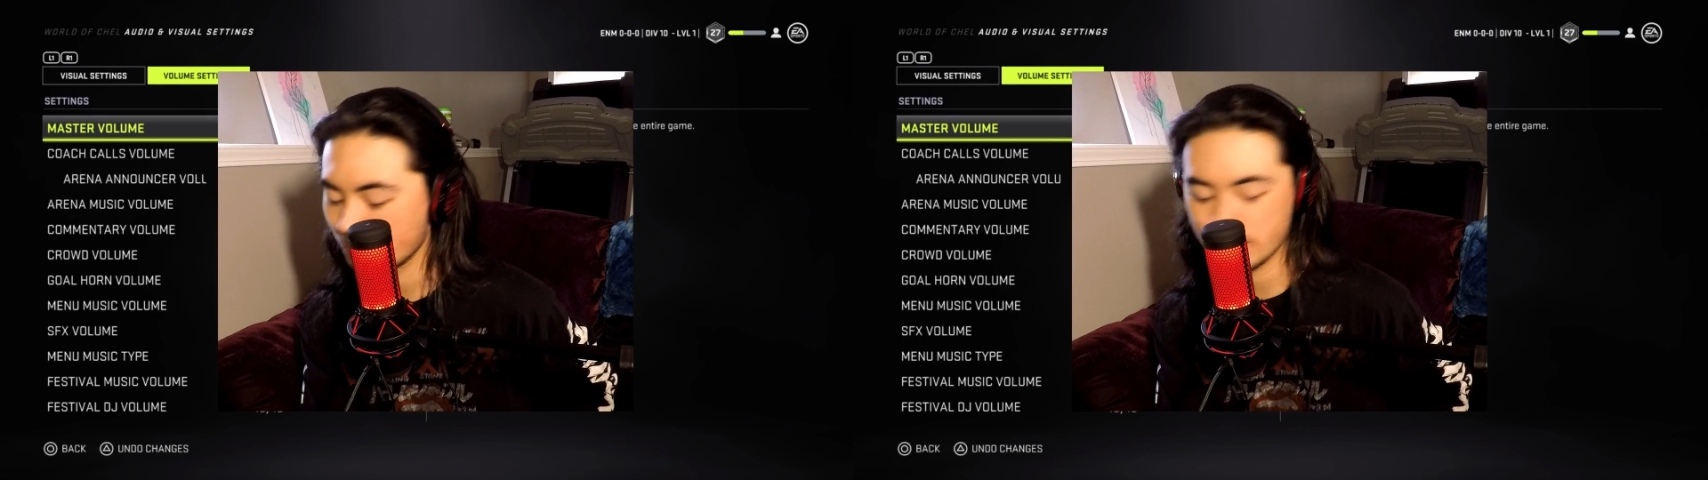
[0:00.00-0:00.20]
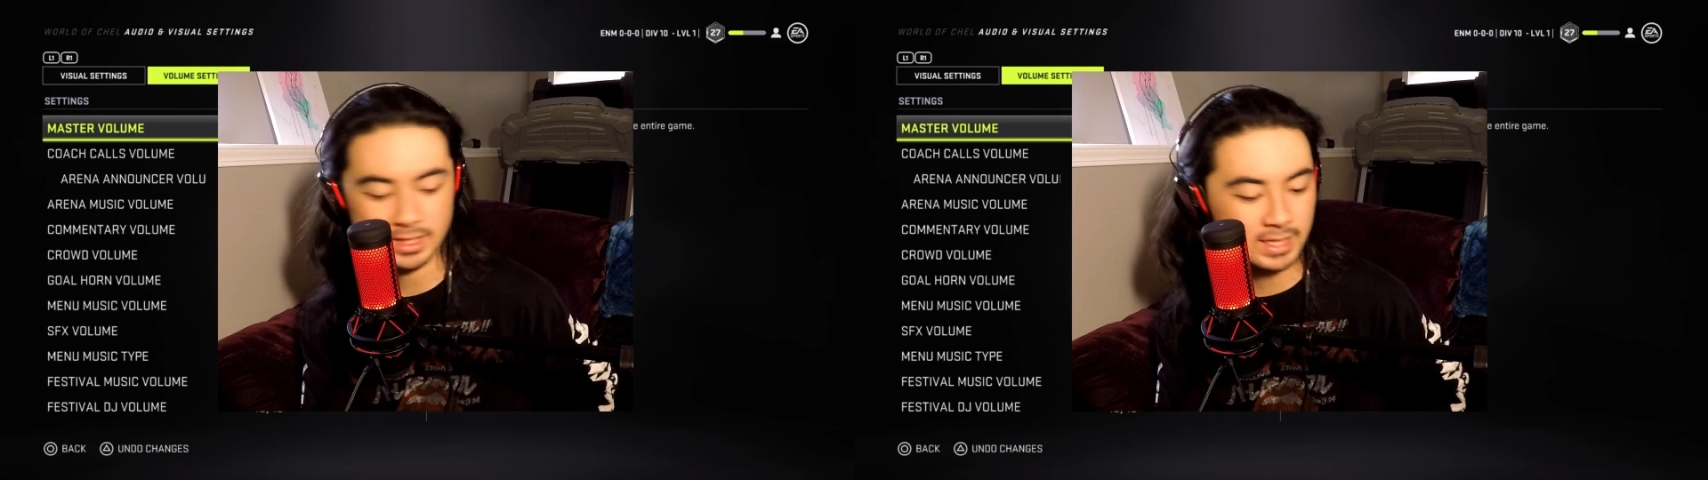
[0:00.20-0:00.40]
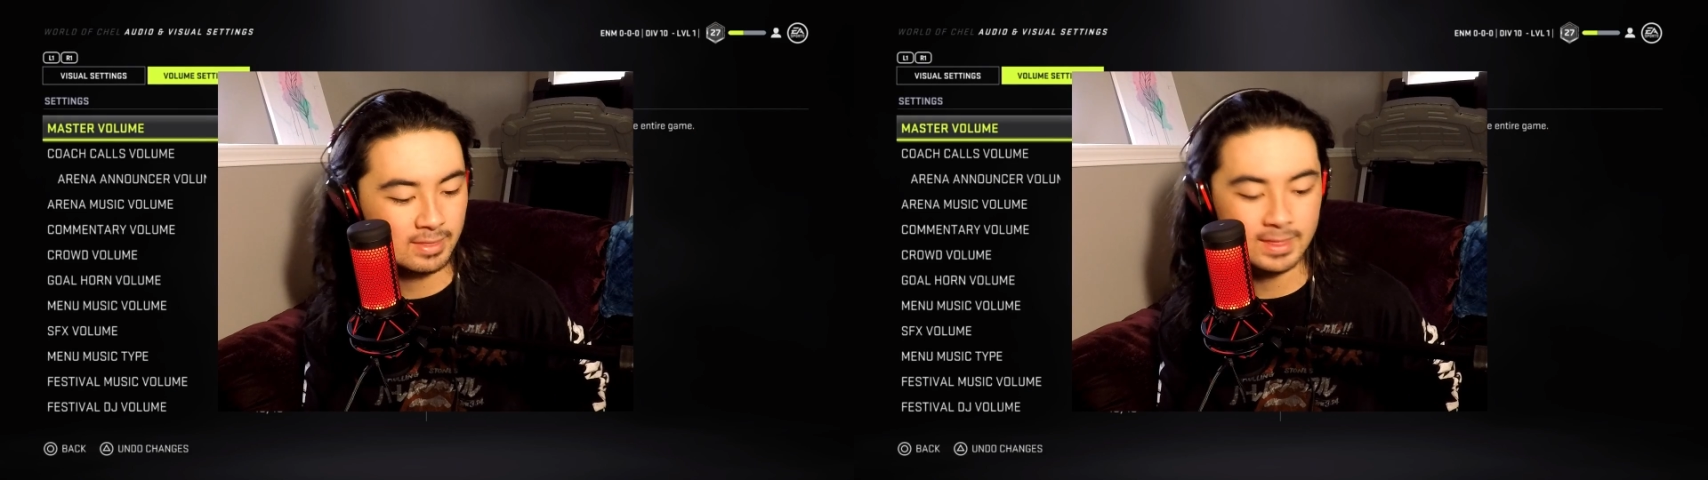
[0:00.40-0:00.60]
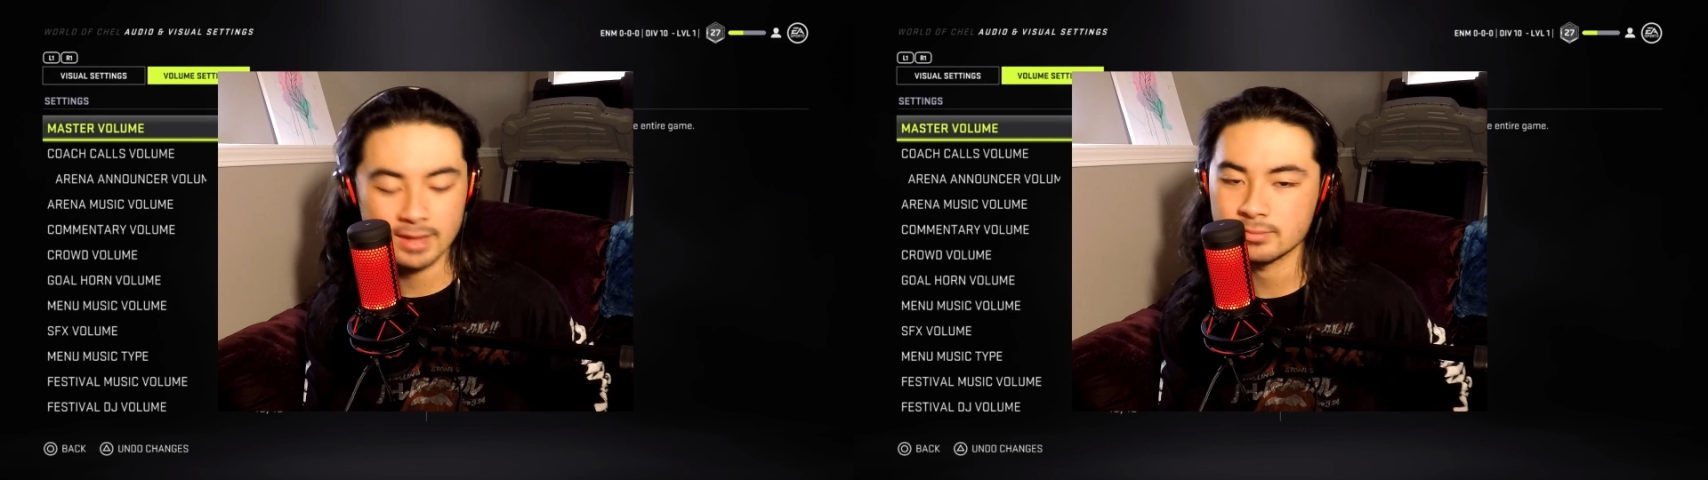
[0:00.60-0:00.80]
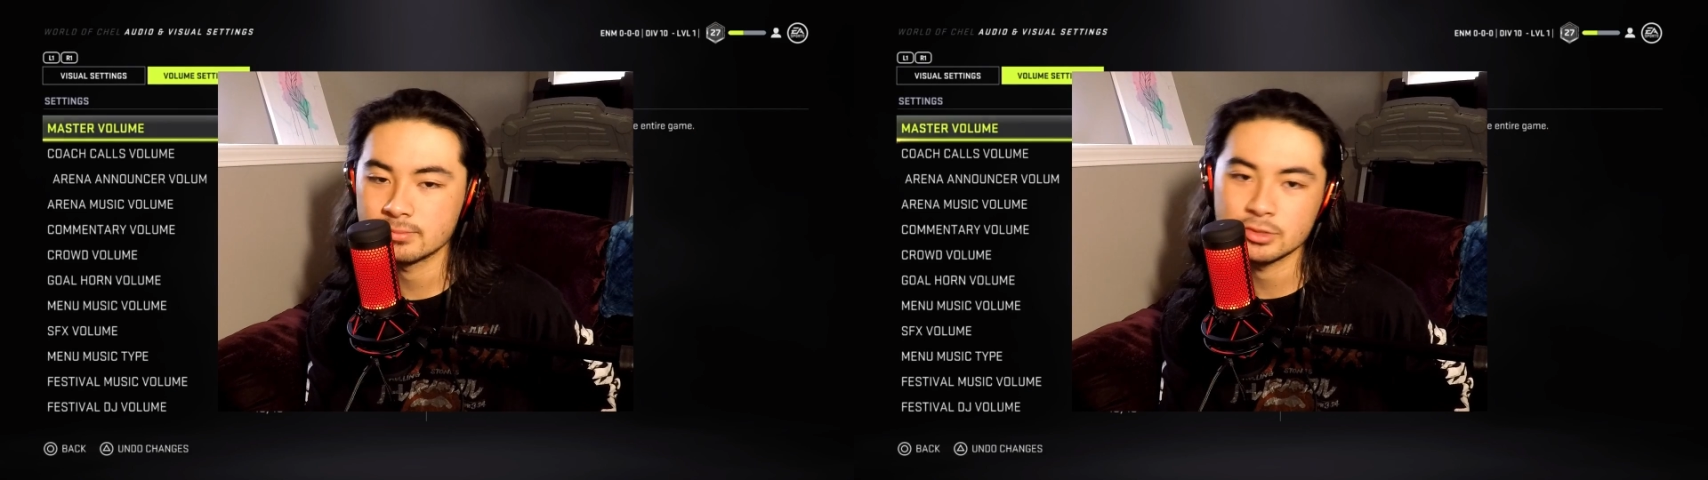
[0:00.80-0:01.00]
We didn't get
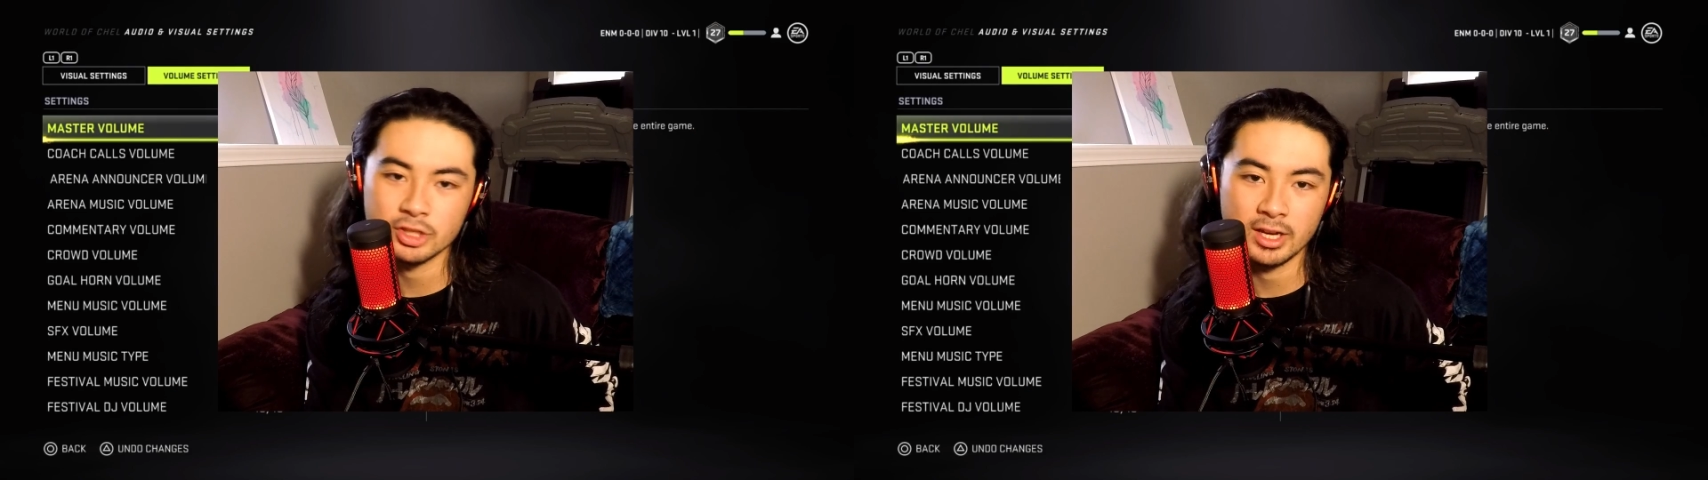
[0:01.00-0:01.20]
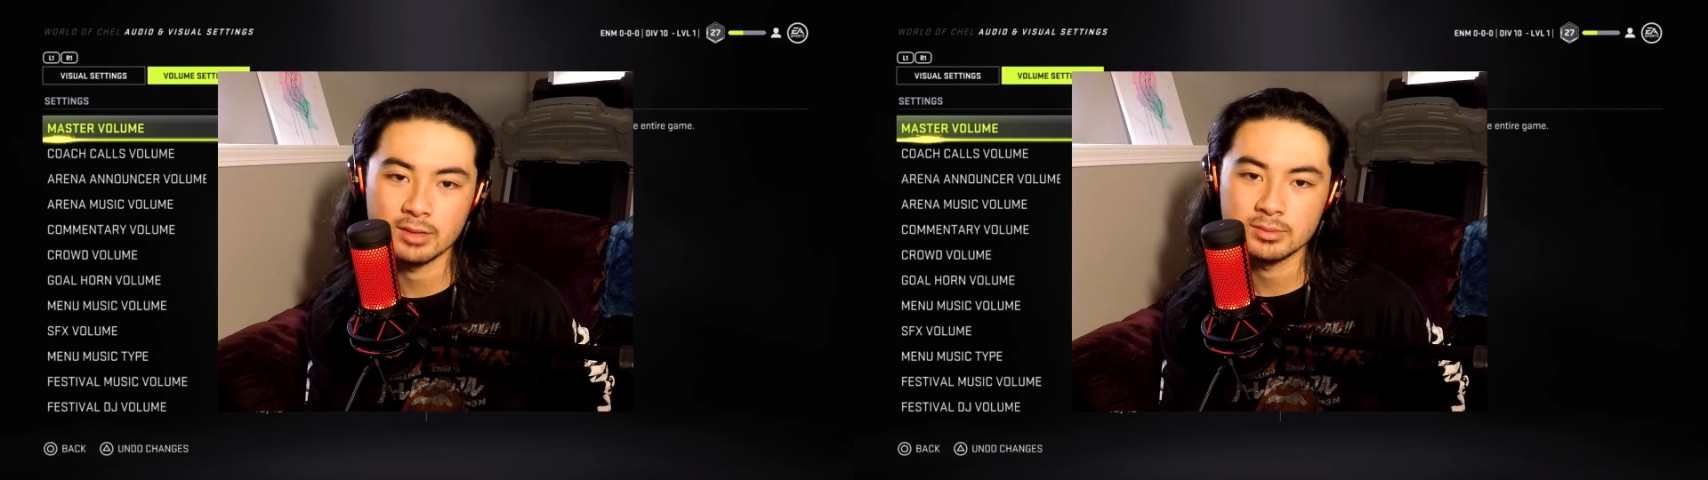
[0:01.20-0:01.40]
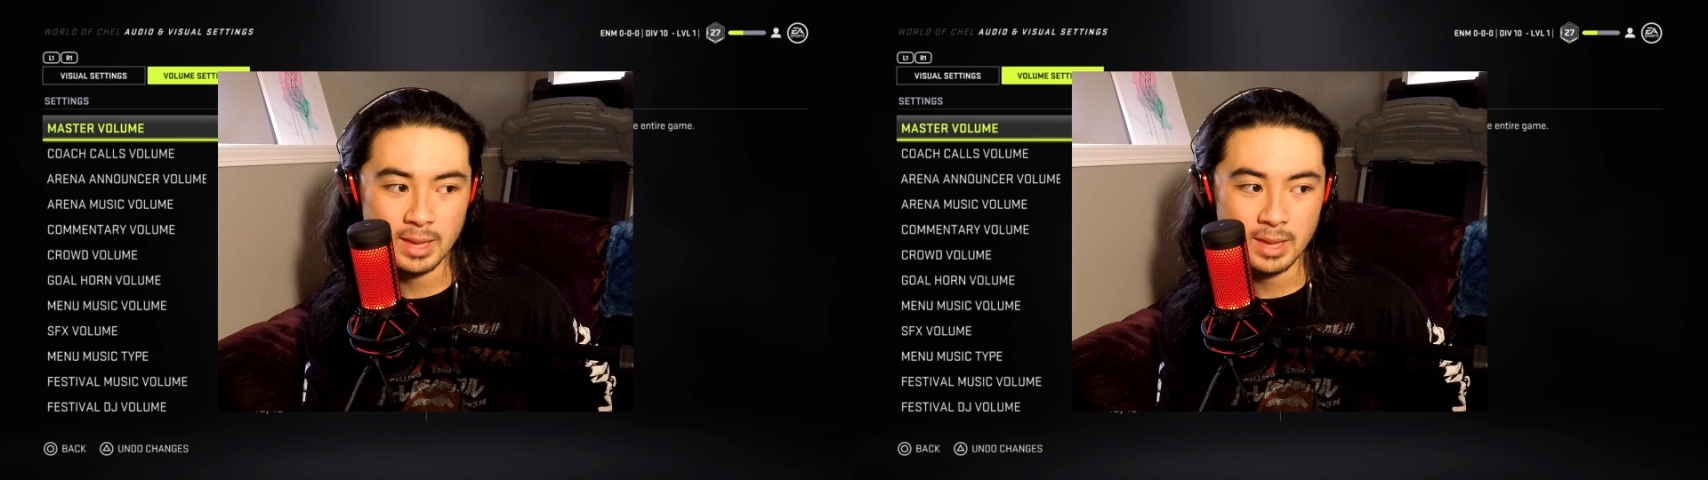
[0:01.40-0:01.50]
that shutout.